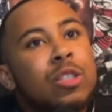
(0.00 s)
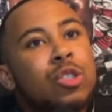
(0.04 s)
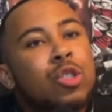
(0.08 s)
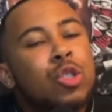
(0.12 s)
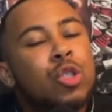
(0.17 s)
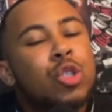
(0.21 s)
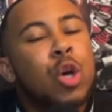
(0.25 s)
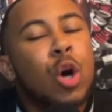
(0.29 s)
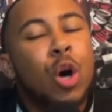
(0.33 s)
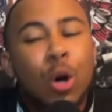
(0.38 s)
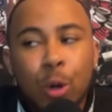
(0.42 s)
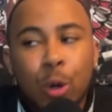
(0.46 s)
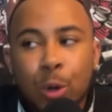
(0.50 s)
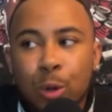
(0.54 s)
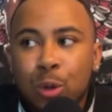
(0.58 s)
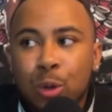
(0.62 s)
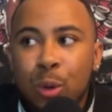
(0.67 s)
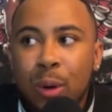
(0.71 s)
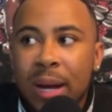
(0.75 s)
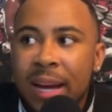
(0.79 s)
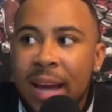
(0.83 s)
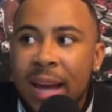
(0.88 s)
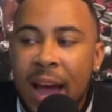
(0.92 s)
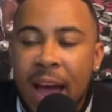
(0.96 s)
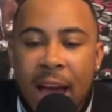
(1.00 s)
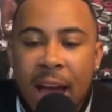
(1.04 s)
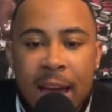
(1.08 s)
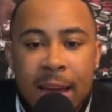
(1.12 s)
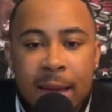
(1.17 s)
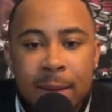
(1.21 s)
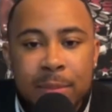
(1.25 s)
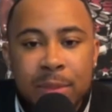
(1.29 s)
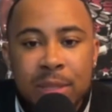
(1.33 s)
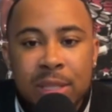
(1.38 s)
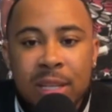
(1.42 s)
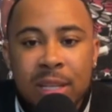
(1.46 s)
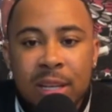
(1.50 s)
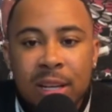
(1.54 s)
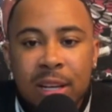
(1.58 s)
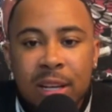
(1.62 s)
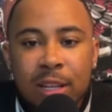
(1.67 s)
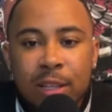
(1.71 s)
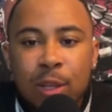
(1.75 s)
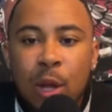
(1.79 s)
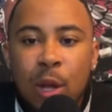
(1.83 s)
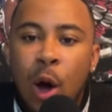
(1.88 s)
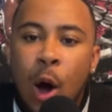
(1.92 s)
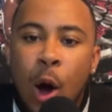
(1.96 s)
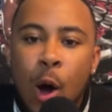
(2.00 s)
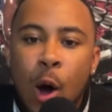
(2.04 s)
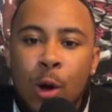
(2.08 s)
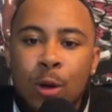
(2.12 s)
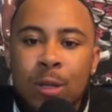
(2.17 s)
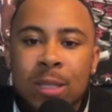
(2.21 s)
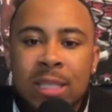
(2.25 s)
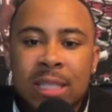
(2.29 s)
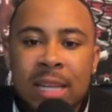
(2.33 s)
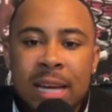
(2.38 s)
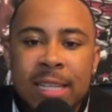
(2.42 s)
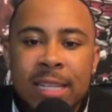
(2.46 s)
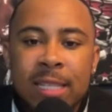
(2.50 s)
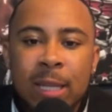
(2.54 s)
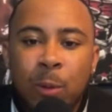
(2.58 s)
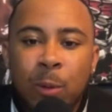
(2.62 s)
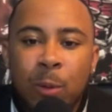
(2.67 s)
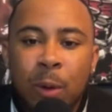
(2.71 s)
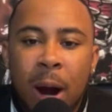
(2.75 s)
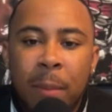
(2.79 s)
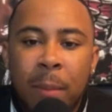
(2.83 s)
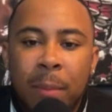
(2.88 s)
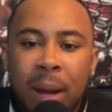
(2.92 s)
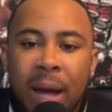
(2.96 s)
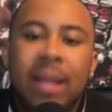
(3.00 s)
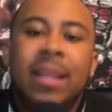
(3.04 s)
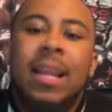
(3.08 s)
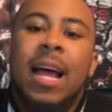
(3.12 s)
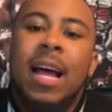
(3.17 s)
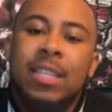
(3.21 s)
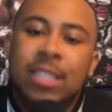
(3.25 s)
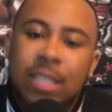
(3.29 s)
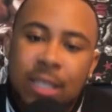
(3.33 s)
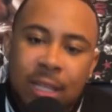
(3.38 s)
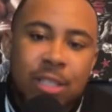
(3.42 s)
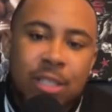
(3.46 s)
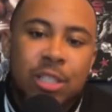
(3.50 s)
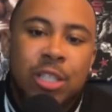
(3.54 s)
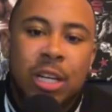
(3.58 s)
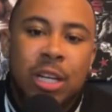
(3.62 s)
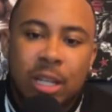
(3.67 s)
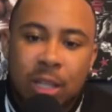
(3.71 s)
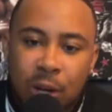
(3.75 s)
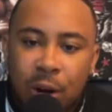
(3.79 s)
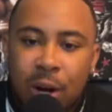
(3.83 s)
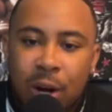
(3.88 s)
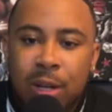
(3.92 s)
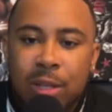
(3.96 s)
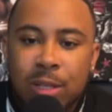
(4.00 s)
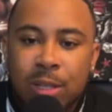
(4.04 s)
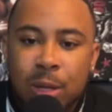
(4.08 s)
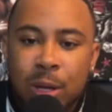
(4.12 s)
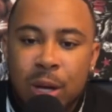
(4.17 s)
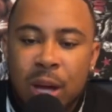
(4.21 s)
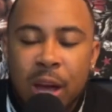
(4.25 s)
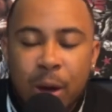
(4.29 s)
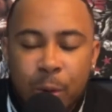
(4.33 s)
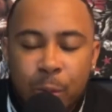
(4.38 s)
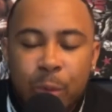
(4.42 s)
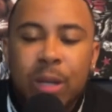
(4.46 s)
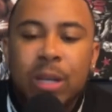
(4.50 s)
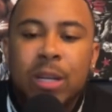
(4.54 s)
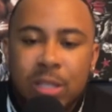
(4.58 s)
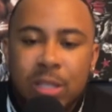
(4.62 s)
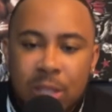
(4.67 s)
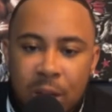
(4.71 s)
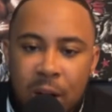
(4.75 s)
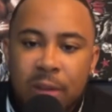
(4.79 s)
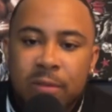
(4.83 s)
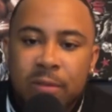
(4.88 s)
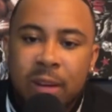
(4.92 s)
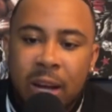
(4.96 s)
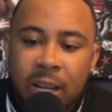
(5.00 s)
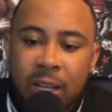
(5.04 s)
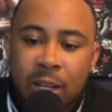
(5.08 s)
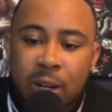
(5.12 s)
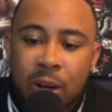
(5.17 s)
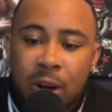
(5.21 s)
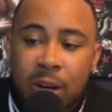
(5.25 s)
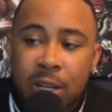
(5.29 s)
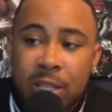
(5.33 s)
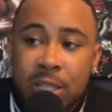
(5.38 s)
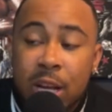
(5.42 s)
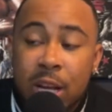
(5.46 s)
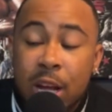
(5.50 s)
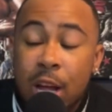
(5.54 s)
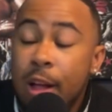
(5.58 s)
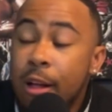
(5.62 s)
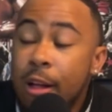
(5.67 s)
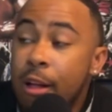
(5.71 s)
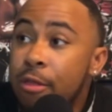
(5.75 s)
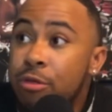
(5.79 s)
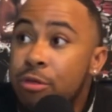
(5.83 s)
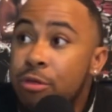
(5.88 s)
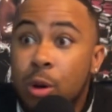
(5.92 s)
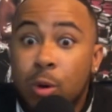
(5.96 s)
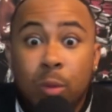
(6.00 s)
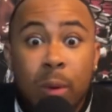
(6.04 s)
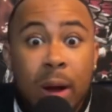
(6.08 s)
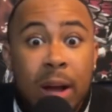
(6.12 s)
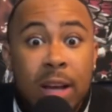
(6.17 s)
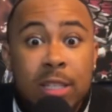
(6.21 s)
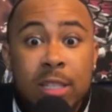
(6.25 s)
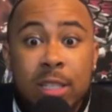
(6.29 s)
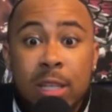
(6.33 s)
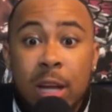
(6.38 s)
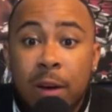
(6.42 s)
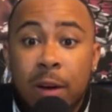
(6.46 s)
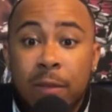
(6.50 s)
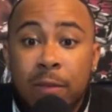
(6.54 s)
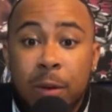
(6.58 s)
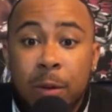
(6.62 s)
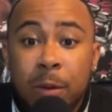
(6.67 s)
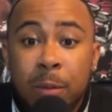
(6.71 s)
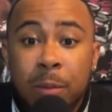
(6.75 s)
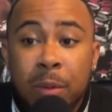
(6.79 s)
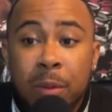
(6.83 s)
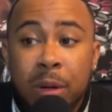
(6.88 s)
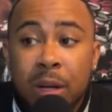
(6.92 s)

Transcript: 2-3 games the whole season where I'm like, that's a legit loss, and we deserve that loss. The rest of them,